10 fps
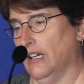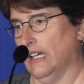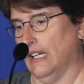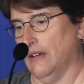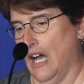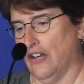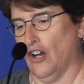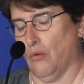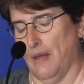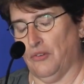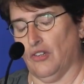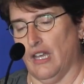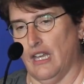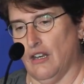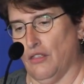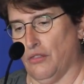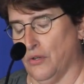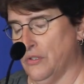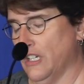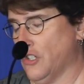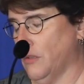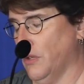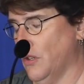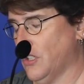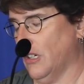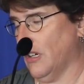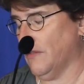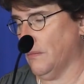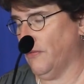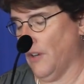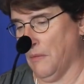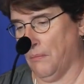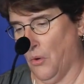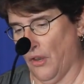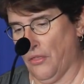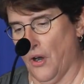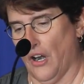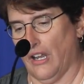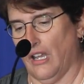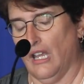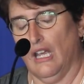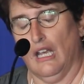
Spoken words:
on our website through distribution from a Port Authority